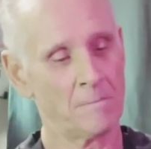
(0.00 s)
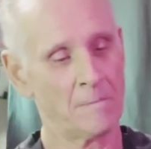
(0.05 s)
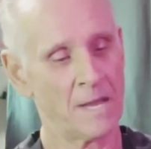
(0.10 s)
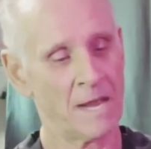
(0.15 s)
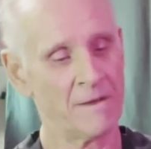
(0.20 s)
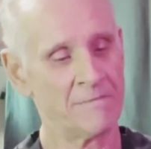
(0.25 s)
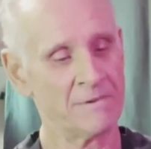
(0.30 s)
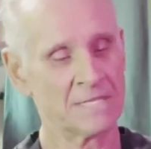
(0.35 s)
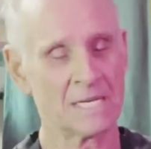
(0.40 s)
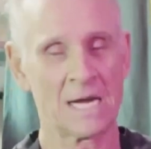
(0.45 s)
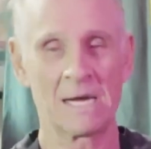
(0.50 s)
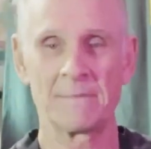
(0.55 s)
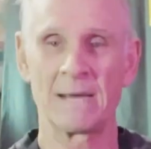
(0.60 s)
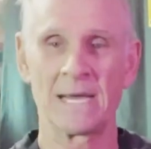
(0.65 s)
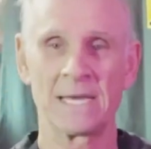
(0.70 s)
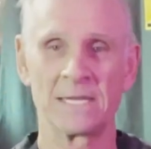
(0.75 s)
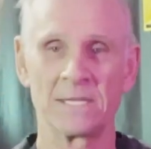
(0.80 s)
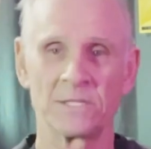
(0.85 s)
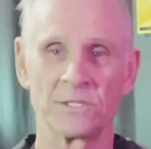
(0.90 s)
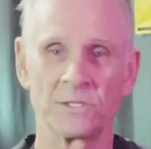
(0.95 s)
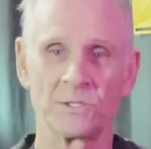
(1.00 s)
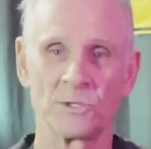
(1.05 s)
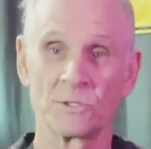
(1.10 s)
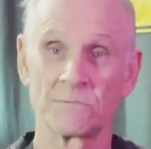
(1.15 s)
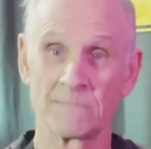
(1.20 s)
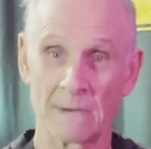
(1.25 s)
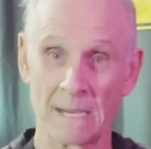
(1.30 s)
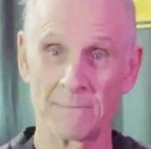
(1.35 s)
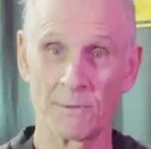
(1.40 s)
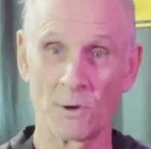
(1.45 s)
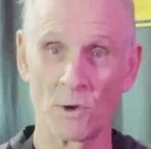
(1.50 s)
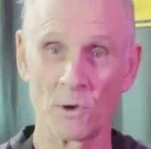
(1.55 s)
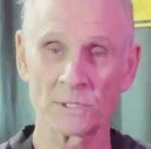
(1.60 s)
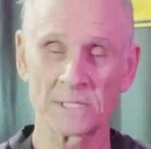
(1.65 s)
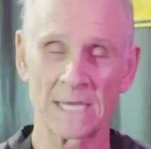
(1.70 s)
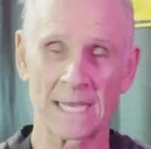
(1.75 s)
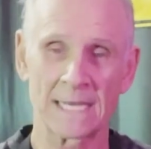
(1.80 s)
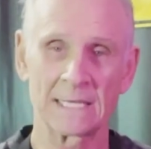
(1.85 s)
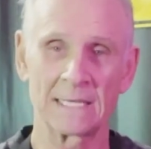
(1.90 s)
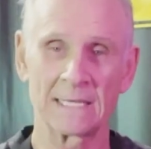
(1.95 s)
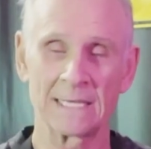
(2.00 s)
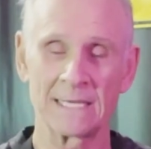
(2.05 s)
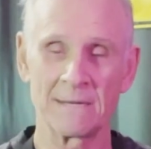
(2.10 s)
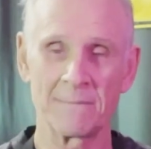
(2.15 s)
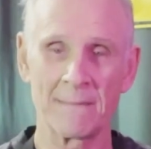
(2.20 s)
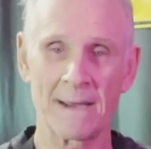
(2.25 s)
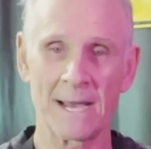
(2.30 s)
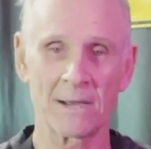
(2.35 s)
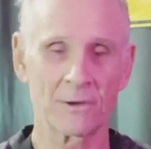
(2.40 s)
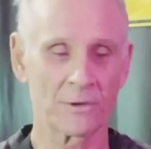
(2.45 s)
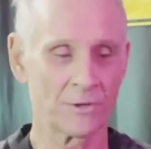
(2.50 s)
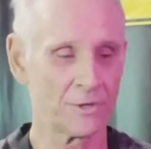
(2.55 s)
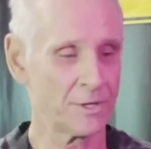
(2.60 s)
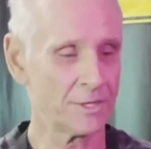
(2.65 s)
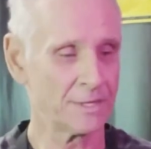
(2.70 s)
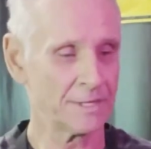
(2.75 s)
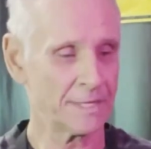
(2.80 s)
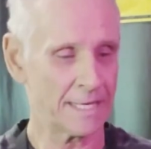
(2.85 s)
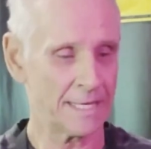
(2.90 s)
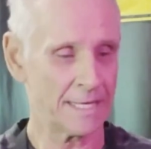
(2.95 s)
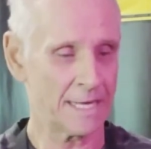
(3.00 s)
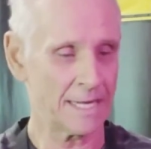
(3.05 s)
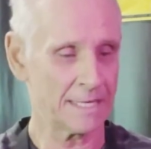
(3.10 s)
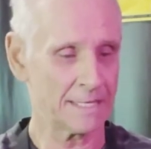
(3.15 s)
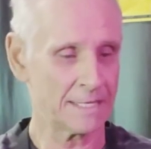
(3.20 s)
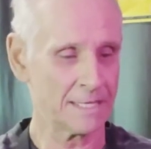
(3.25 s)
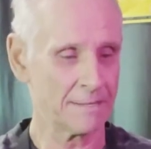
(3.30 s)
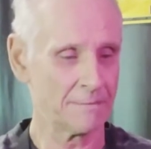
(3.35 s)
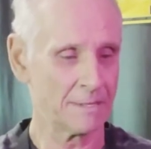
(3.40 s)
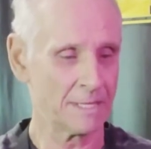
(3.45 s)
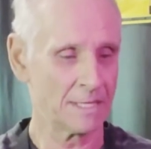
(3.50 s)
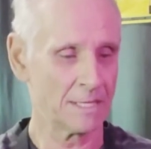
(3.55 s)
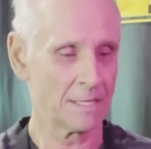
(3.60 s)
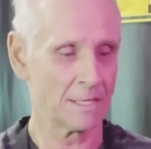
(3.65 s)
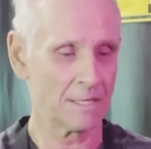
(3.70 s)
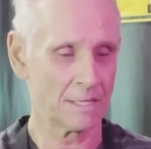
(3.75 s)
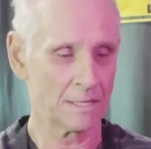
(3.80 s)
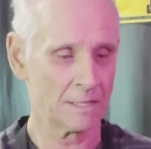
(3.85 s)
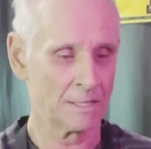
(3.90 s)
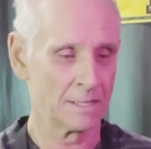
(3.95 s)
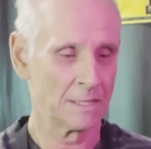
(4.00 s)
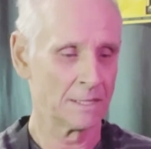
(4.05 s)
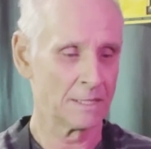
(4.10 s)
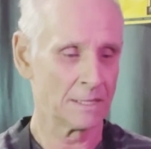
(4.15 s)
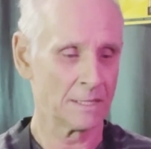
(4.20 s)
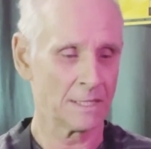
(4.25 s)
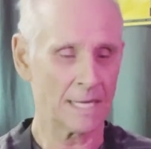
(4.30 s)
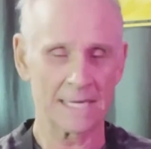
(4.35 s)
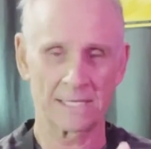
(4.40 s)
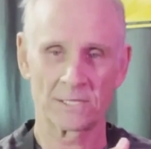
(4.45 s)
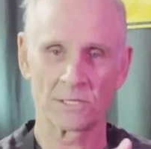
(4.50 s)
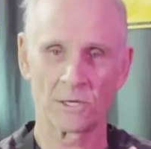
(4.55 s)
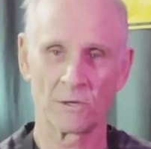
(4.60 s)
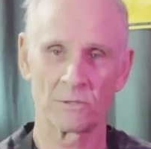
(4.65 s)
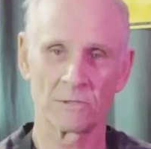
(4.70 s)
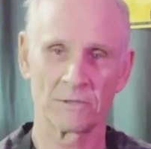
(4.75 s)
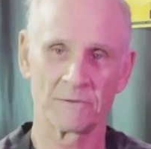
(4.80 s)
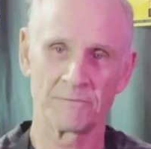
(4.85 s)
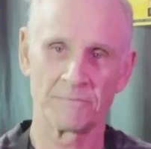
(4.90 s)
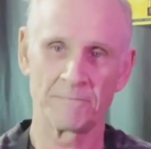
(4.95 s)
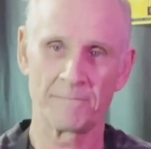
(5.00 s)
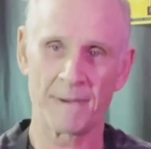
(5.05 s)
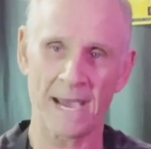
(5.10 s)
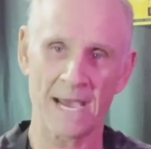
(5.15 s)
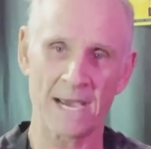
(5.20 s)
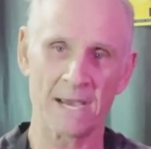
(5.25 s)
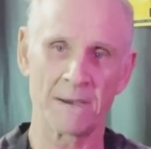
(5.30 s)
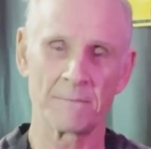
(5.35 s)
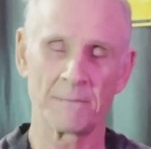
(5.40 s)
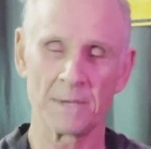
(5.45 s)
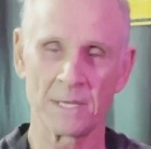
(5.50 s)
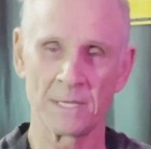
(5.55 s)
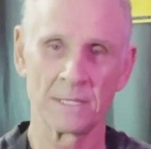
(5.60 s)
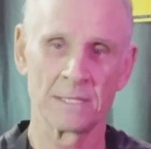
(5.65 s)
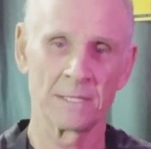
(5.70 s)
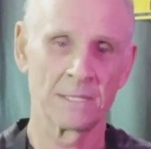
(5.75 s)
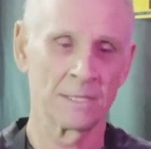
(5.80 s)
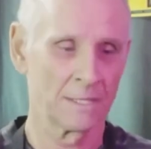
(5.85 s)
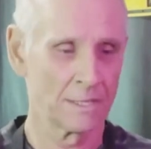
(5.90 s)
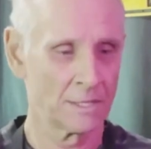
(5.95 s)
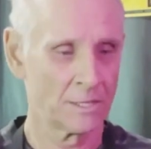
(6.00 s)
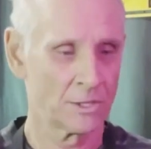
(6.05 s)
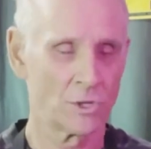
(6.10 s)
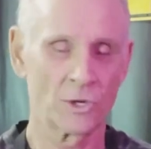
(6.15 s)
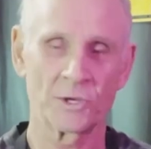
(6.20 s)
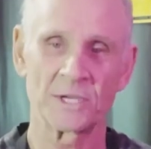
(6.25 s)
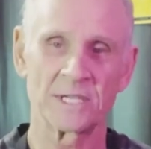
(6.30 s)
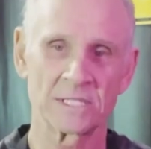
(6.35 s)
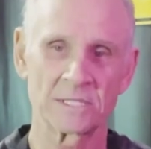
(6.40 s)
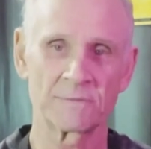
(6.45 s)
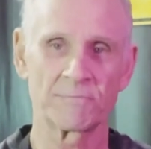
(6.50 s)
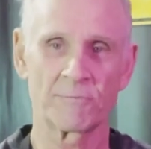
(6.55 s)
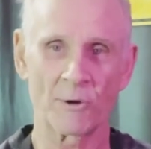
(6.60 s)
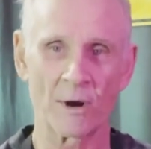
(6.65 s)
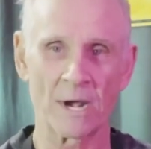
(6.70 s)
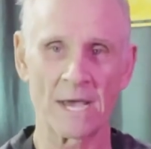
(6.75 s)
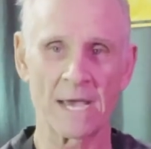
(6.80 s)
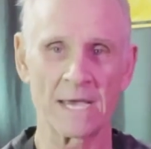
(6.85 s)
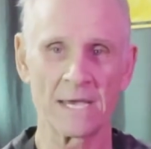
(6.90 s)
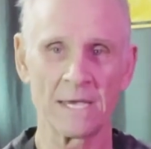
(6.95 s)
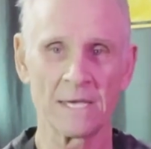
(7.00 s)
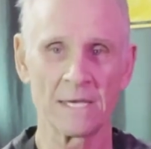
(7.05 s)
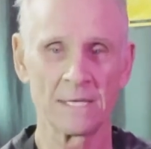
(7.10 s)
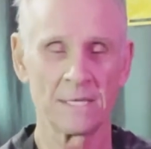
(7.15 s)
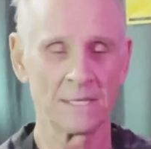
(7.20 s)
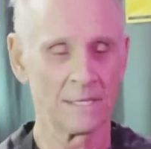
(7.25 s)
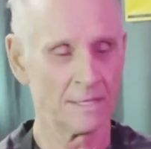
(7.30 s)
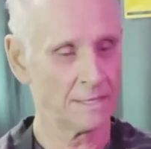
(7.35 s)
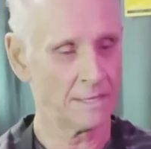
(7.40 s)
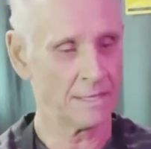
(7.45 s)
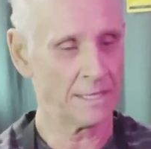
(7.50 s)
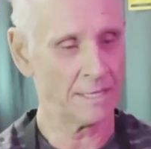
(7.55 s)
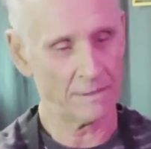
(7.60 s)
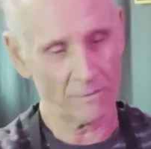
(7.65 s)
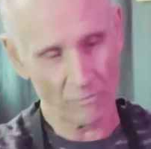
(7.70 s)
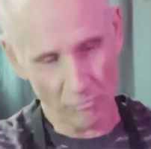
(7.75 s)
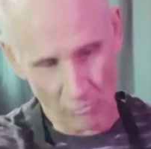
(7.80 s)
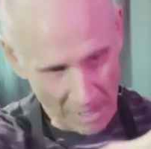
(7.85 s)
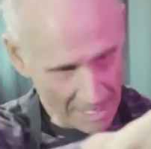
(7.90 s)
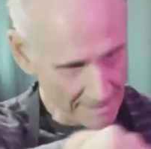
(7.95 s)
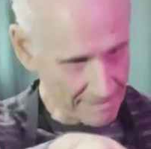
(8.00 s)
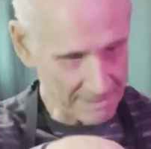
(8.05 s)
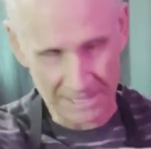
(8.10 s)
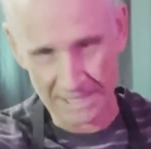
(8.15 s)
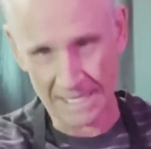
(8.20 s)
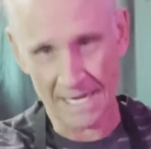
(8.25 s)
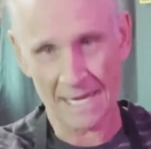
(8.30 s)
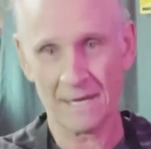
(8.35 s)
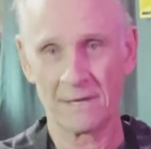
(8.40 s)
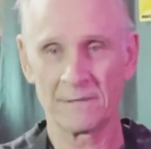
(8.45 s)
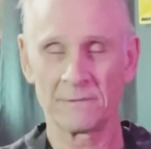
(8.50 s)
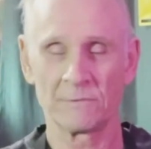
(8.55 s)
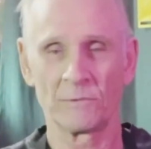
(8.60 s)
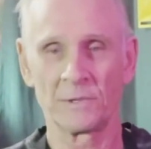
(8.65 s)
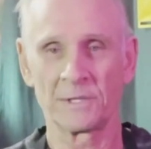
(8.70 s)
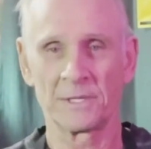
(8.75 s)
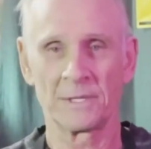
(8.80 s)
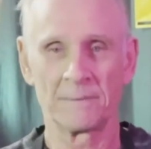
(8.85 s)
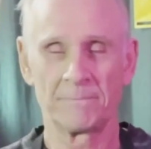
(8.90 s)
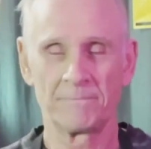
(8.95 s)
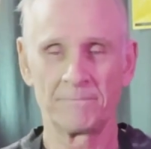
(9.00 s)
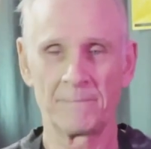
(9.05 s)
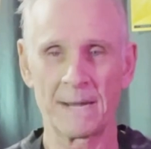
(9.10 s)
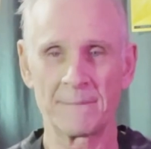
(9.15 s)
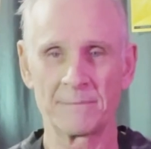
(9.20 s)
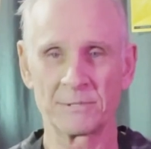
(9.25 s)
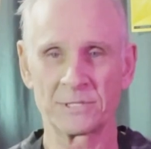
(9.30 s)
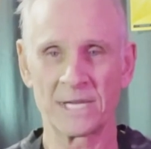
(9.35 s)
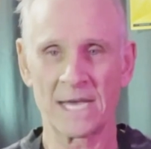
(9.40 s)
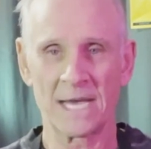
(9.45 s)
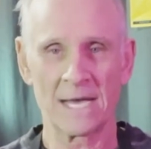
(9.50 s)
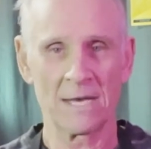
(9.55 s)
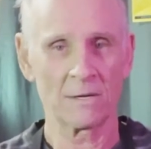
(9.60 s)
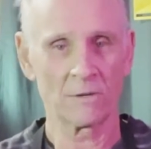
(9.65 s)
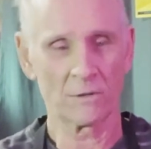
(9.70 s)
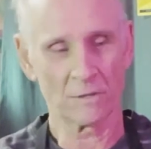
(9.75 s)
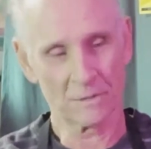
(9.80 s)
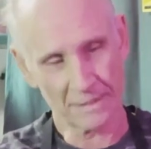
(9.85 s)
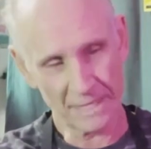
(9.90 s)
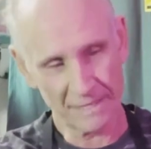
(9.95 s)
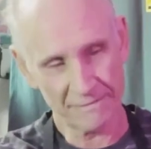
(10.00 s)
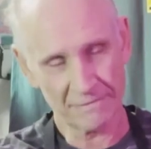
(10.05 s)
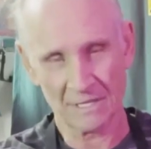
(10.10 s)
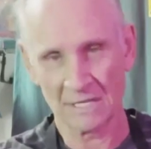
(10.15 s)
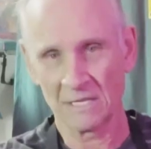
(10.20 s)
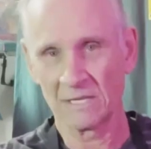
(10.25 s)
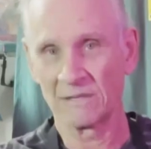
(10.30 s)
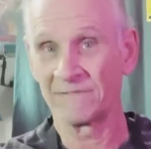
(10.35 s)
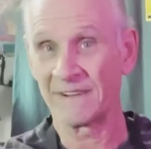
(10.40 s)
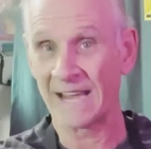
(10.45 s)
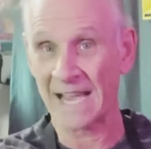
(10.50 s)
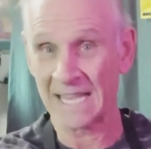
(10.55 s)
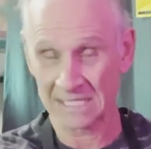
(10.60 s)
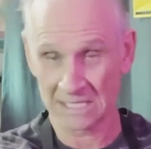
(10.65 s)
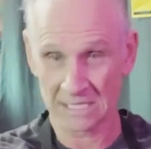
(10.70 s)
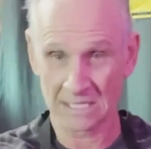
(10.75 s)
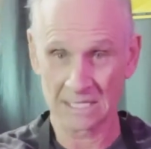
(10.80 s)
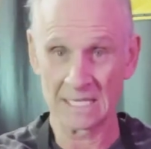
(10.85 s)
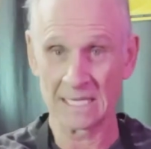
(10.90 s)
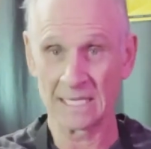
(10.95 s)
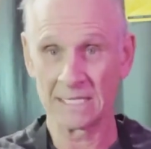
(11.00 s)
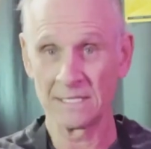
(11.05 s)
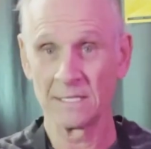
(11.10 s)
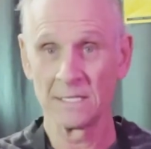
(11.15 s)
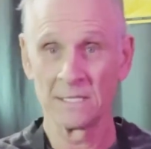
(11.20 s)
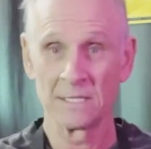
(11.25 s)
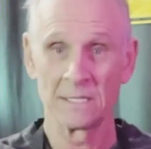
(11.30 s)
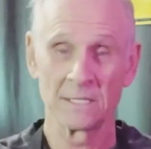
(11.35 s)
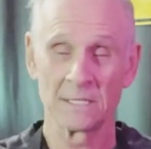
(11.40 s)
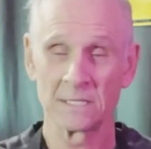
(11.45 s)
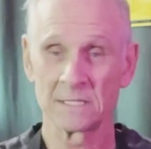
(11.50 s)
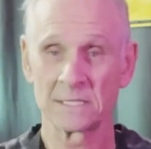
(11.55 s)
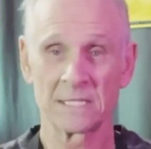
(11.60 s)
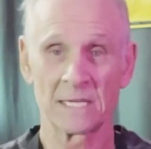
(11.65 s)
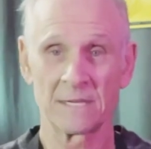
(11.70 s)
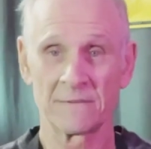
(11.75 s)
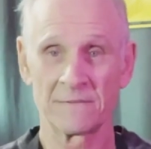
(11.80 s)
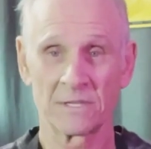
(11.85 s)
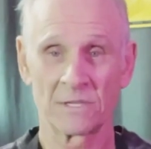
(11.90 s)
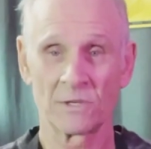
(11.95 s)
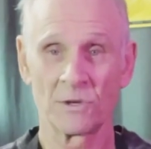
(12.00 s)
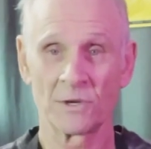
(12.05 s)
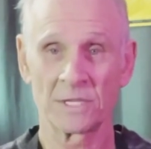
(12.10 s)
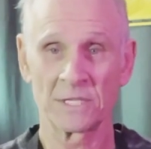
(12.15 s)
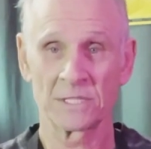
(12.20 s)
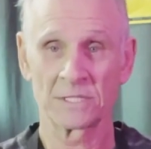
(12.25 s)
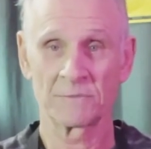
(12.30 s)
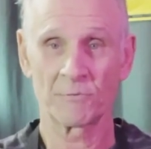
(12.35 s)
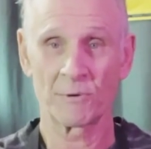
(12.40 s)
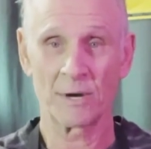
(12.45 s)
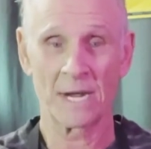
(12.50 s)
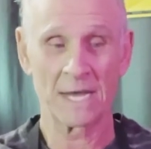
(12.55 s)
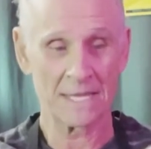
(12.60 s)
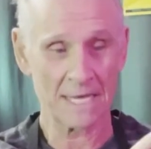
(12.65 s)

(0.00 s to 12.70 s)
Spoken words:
Every time I use my bowls, I clean them out good and I give them a little light coat of Pam cooking spray and wipe it down with a paper towel or even a little Vaseline instead of the cooking spray.